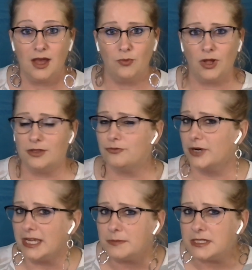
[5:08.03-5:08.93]
Well, if
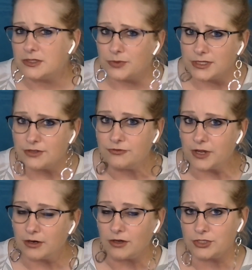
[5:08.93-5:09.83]
Ramses was the
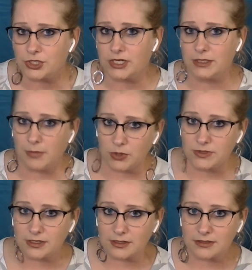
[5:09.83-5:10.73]
pharaoh during
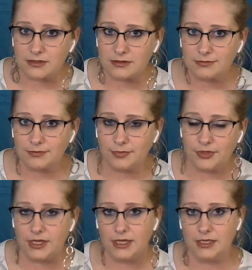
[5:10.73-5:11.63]
Moses,
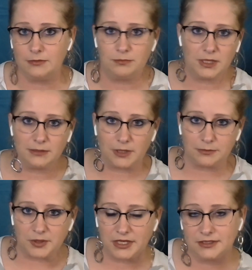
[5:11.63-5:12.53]
then blank, blank,
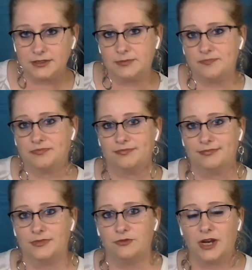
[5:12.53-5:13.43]
blank,
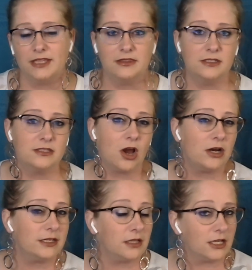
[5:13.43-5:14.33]
right? This
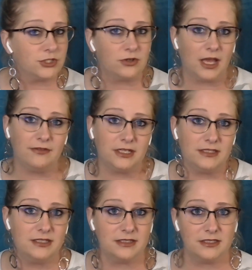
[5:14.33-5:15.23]
archaeological
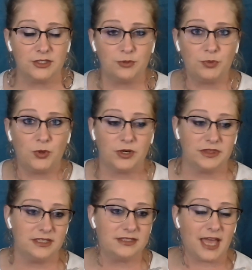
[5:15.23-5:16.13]
evidence doesn't
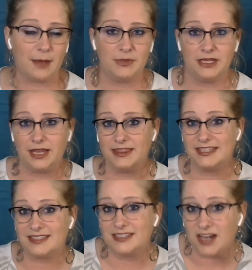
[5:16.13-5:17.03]
support this happening at
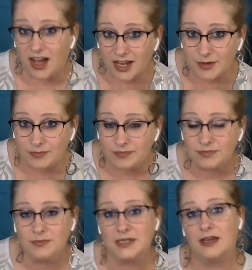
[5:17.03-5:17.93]
this time
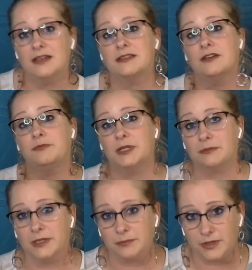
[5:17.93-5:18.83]
because of blank,
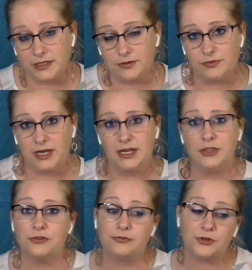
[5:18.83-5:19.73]
blank, blank, right?
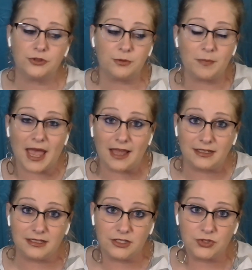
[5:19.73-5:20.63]
And the further back
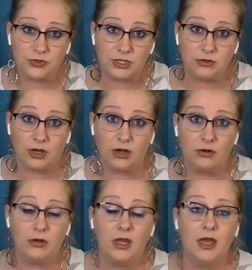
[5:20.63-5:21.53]
in history you
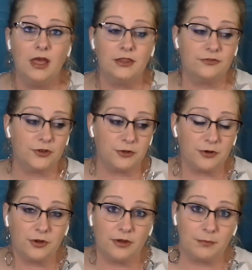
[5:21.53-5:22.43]
go, the
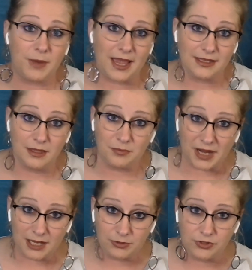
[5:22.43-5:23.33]
further back in the
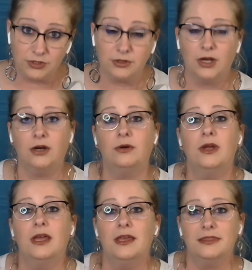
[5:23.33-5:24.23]
Bible you go,
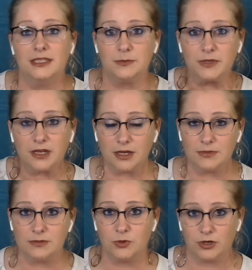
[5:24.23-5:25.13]
this
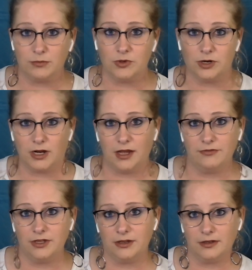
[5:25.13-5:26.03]
becomes more and more
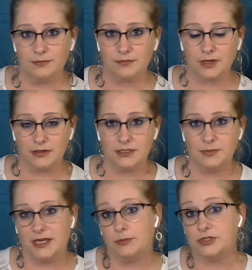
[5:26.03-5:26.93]
of a
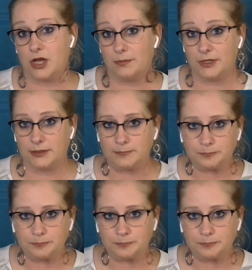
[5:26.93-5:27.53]
debatable topic.